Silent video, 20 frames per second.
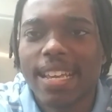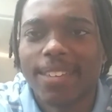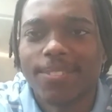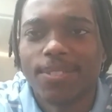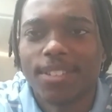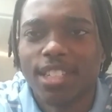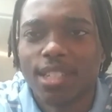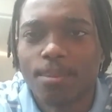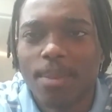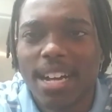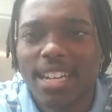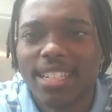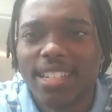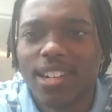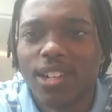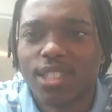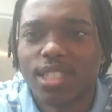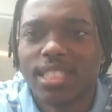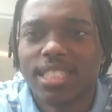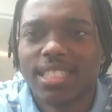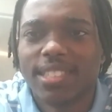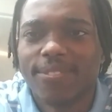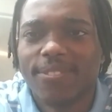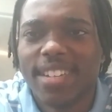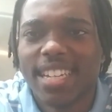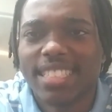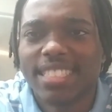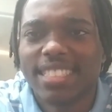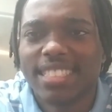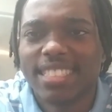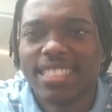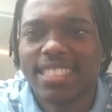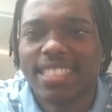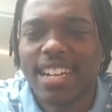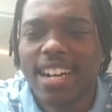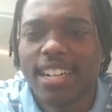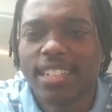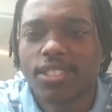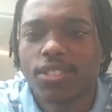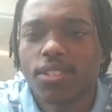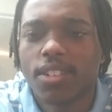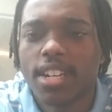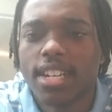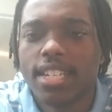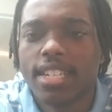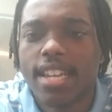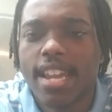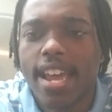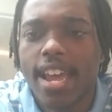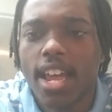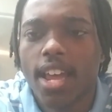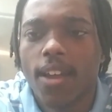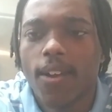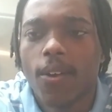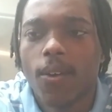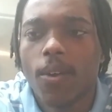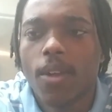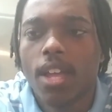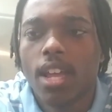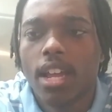If anybody else is investing stocks right now